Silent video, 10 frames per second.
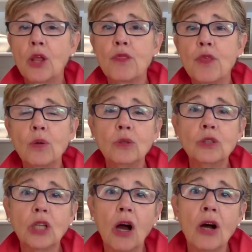
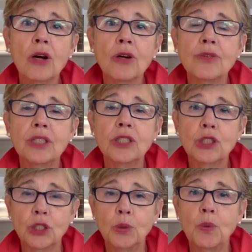those are the
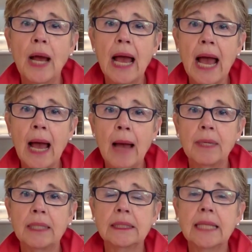two
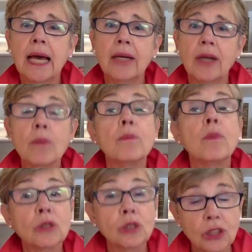habits that are
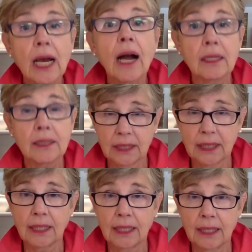most
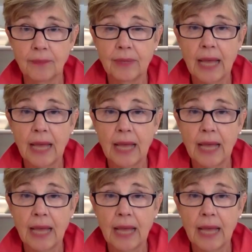toxic